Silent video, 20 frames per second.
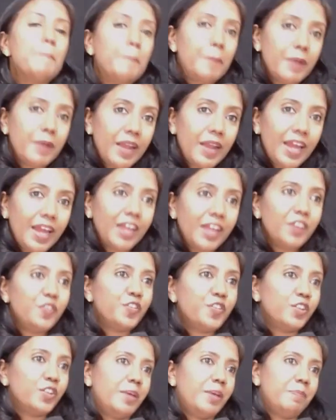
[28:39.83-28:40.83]
praying
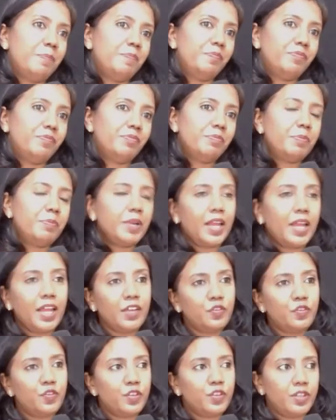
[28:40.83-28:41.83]
for them,
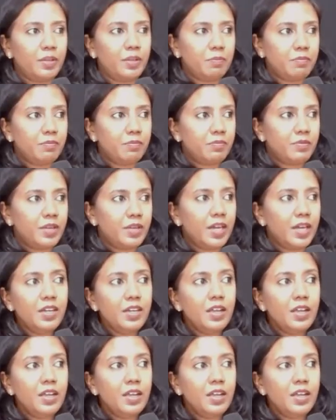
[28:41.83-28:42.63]
praying for them, right?